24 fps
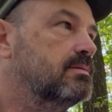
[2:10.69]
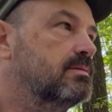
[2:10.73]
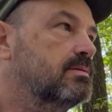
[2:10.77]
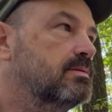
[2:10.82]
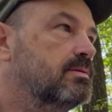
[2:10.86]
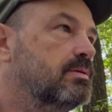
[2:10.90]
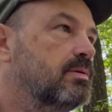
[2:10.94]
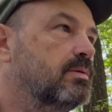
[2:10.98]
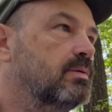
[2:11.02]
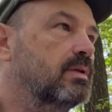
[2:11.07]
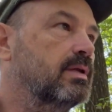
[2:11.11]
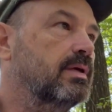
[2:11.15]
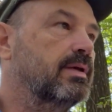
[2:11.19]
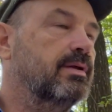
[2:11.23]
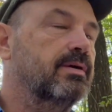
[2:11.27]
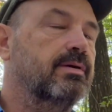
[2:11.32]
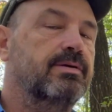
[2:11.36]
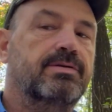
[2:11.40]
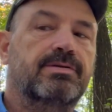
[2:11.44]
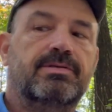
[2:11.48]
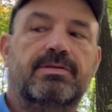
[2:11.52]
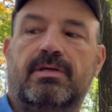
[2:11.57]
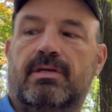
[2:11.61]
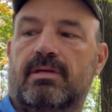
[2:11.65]
2
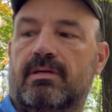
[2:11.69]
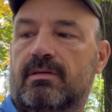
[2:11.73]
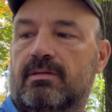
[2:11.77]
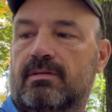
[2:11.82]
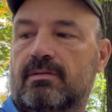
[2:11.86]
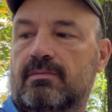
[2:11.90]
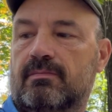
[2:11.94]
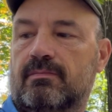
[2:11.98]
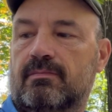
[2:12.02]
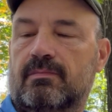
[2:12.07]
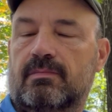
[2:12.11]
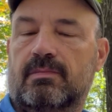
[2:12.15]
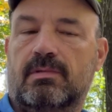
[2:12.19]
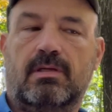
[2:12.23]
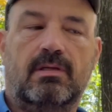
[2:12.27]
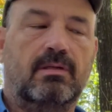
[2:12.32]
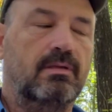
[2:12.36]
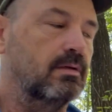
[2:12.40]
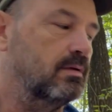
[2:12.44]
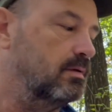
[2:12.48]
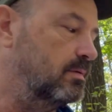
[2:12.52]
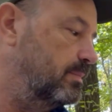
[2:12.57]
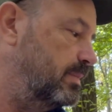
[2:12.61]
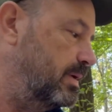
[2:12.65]
liters and a
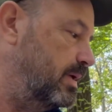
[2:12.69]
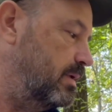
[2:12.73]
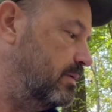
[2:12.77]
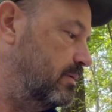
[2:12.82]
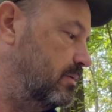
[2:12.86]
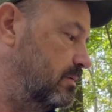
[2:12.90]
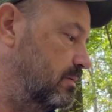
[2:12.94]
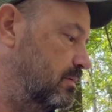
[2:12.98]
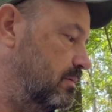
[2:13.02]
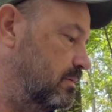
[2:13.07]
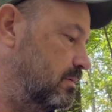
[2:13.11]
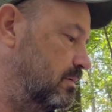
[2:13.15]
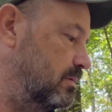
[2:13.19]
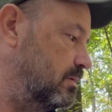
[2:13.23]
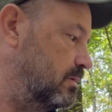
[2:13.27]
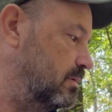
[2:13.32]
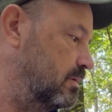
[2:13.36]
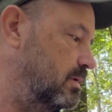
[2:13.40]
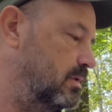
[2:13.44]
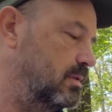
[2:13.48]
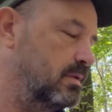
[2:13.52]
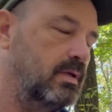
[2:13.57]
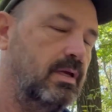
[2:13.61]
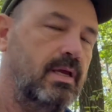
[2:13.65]
little bit
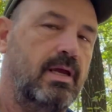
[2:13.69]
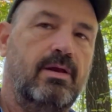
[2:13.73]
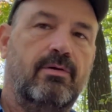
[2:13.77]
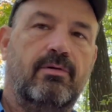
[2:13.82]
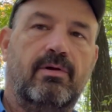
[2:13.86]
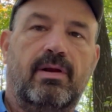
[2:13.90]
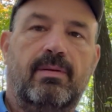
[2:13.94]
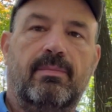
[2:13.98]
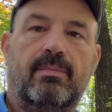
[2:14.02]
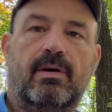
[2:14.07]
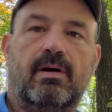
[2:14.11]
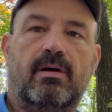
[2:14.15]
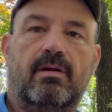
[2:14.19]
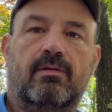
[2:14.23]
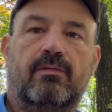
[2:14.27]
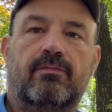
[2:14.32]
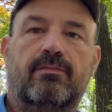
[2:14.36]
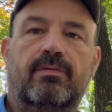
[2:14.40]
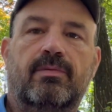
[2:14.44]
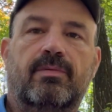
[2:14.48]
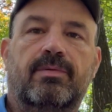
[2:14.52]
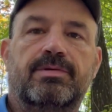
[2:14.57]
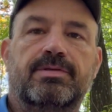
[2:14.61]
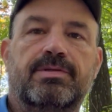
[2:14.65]
in the Gatorade bottle
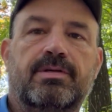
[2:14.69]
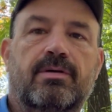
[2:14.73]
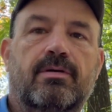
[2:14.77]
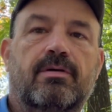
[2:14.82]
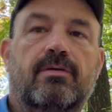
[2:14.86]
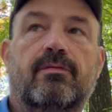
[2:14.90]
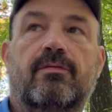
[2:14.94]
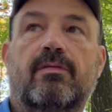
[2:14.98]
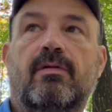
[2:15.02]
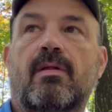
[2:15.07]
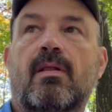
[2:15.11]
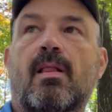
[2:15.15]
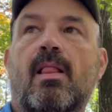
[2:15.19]
for reserve.